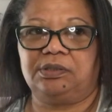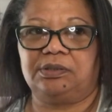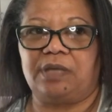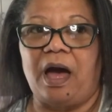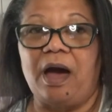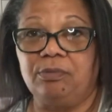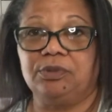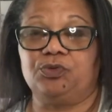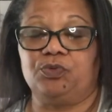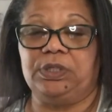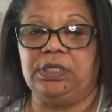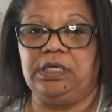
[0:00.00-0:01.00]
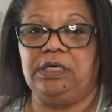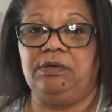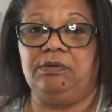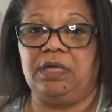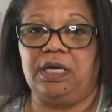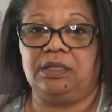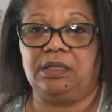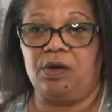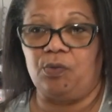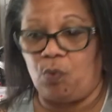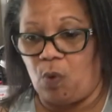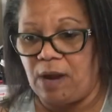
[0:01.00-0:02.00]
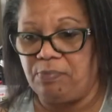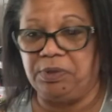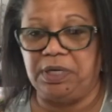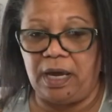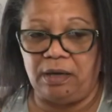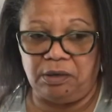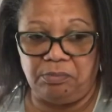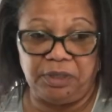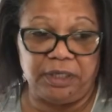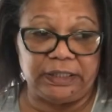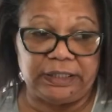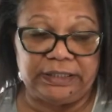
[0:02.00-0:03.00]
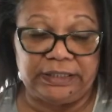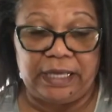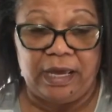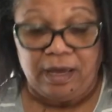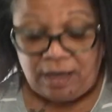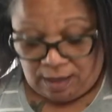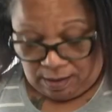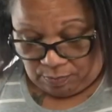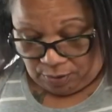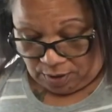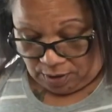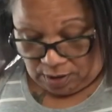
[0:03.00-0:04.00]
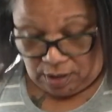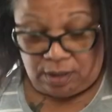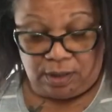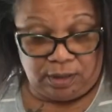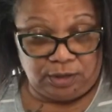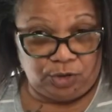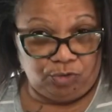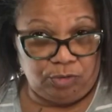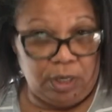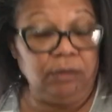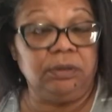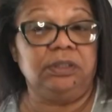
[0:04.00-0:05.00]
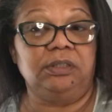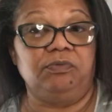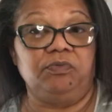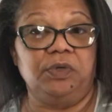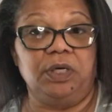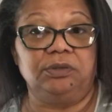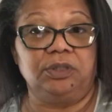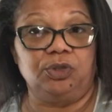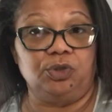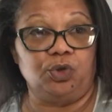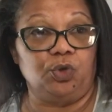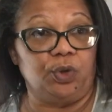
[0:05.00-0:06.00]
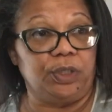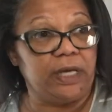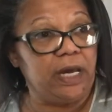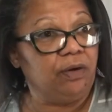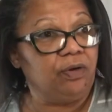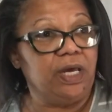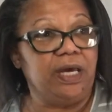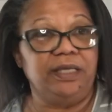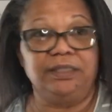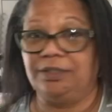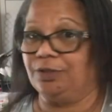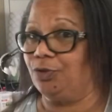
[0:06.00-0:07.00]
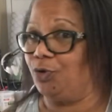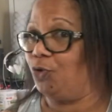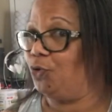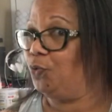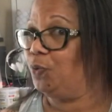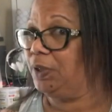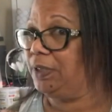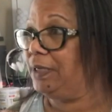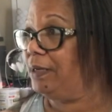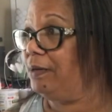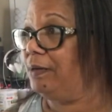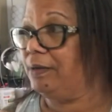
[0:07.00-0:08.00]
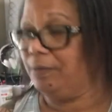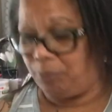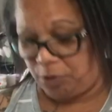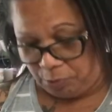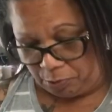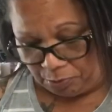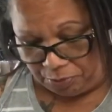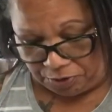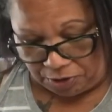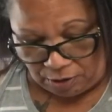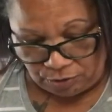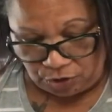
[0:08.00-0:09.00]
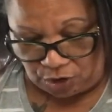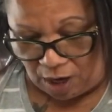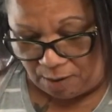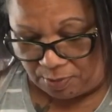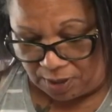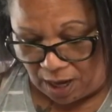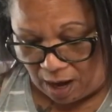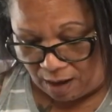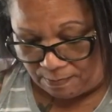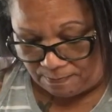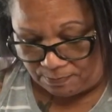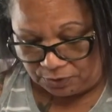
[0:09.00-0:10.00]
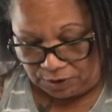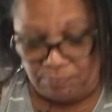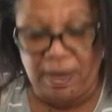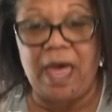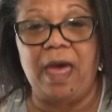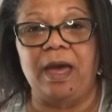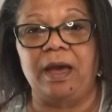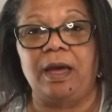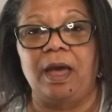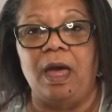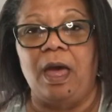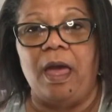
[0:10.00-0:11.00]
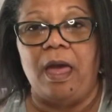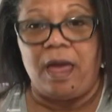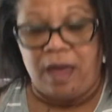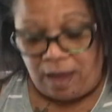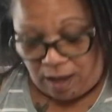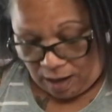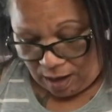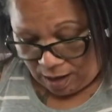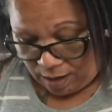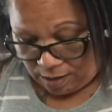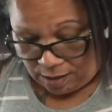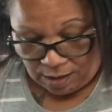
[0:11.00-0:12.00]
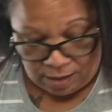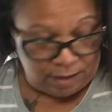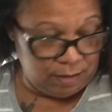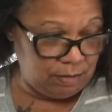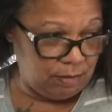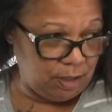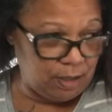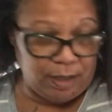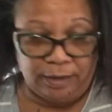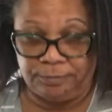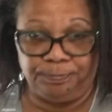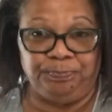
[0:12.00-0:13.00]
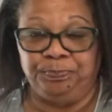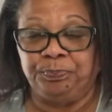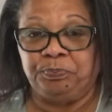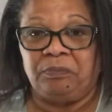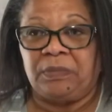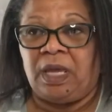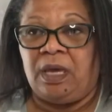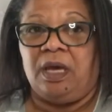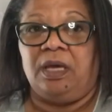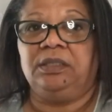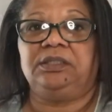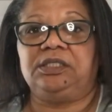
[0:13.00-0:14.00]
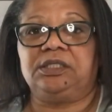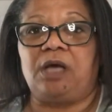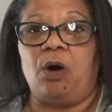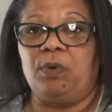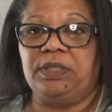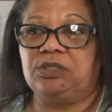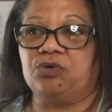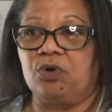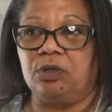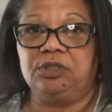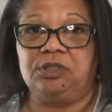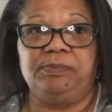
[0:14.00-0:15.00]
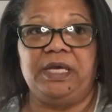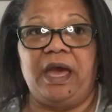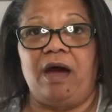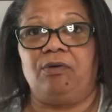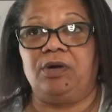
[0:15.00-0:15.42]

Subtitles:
I was relieved that they were wiping down the buggies. But as you notice, if you go to the store nowadays, there's no one there, and people are putting those shopping carts back, and you know, it just always grossed me out